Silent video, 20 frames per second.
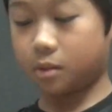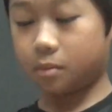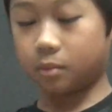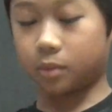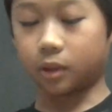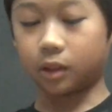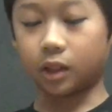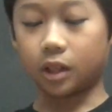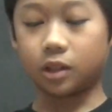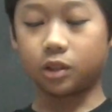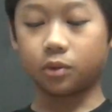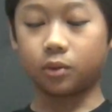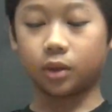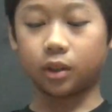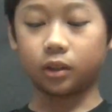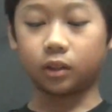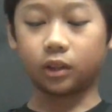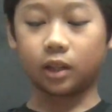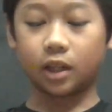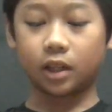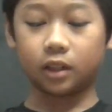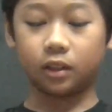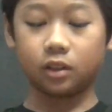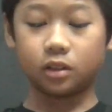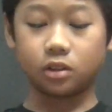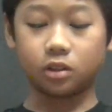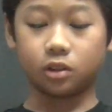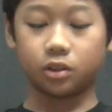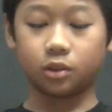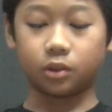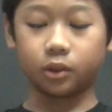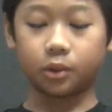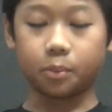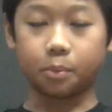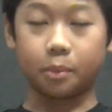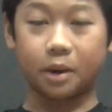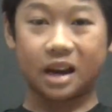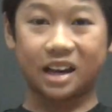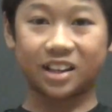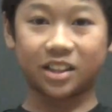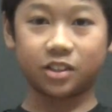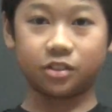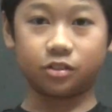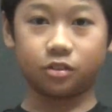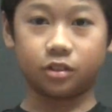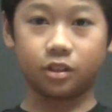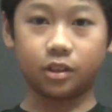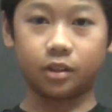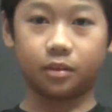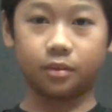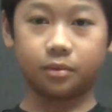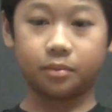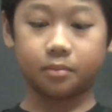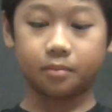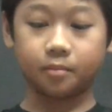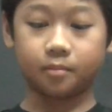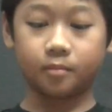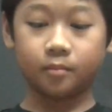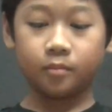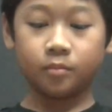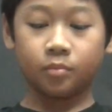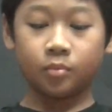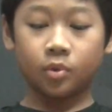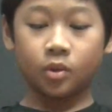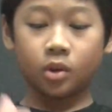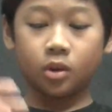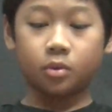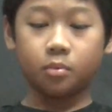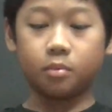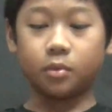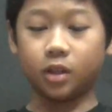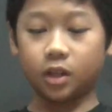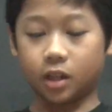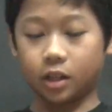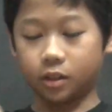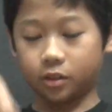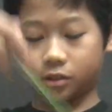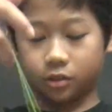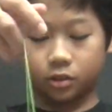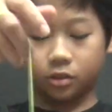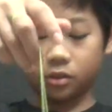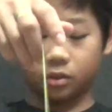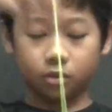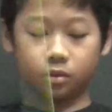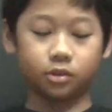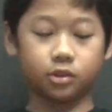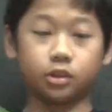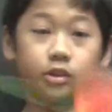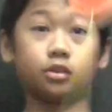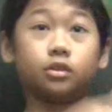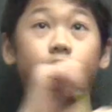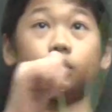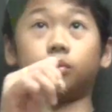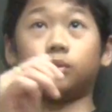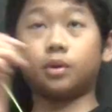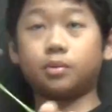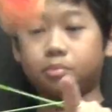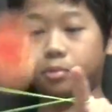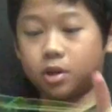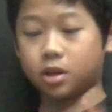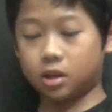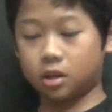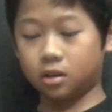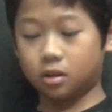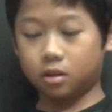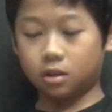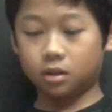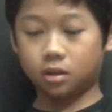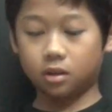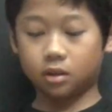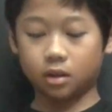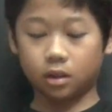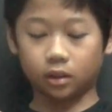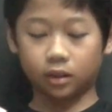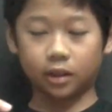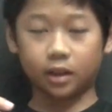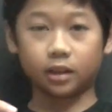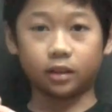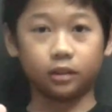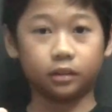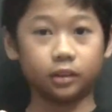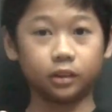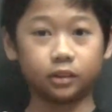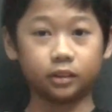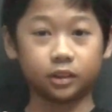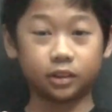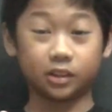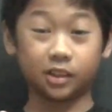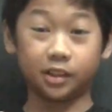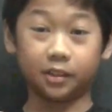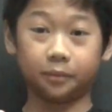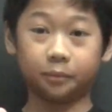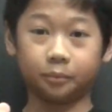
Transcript: but then you want to land the yo-yo on the back string midair. So just whip it and land on that thing.